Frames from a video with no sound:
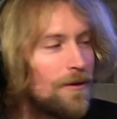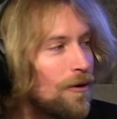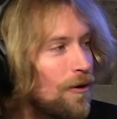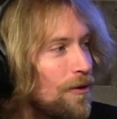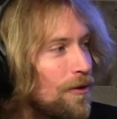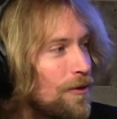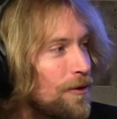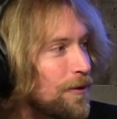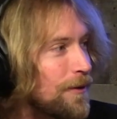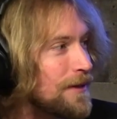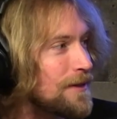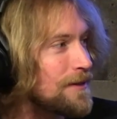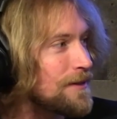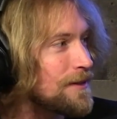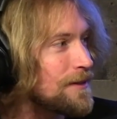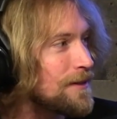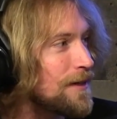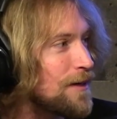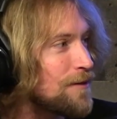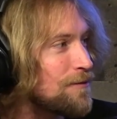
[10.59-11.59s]
all the crazy
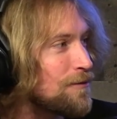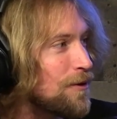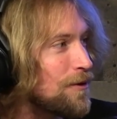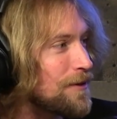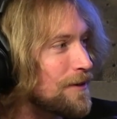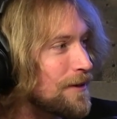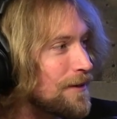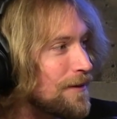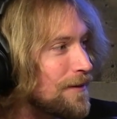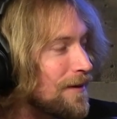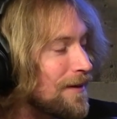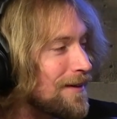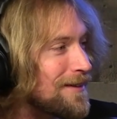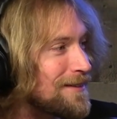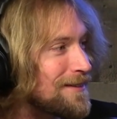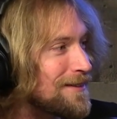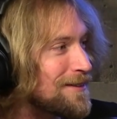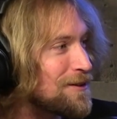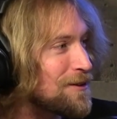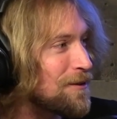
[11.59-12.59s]
stuff, all the good
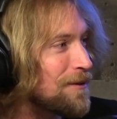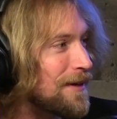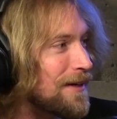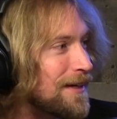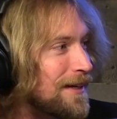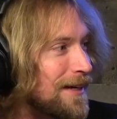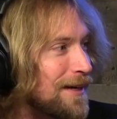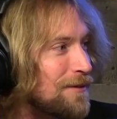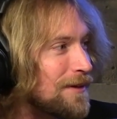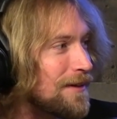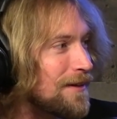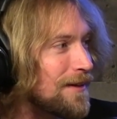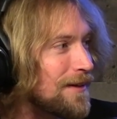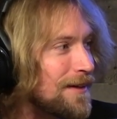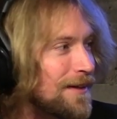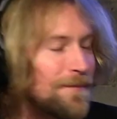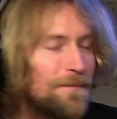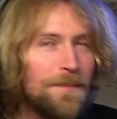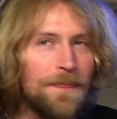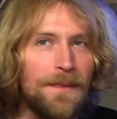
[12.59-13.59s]
things, integrating
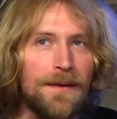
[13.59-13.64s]
everything.